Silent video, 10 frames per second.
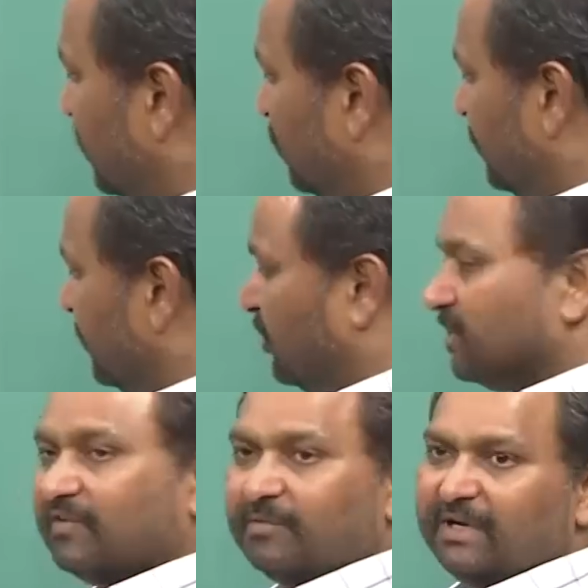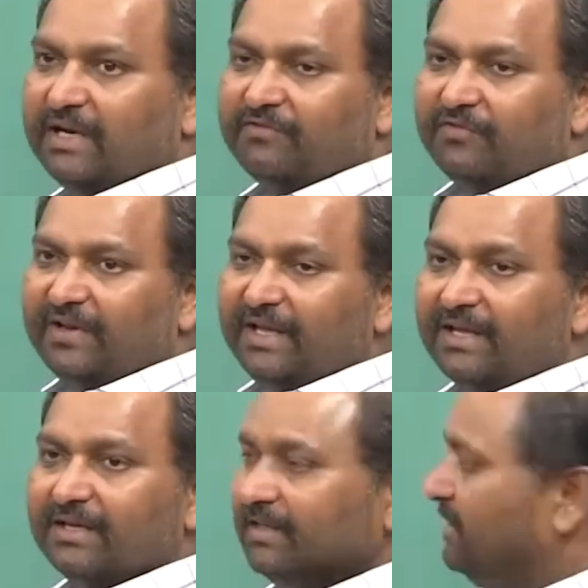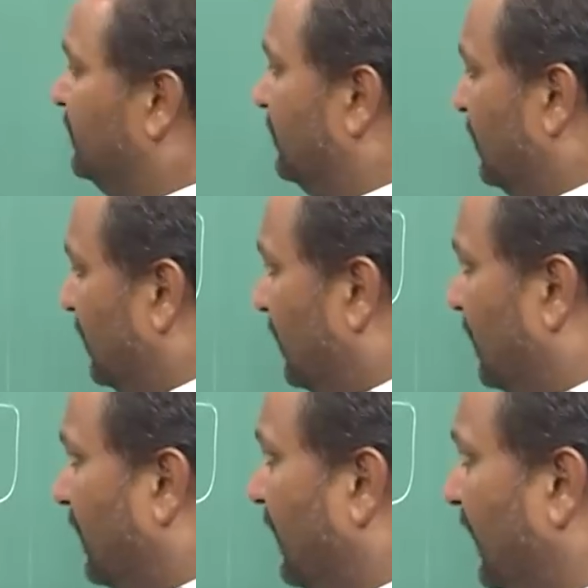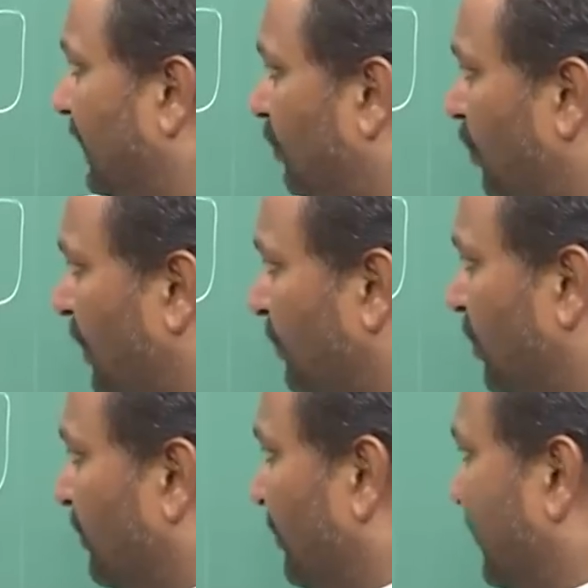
output ports will be left free, and no input will be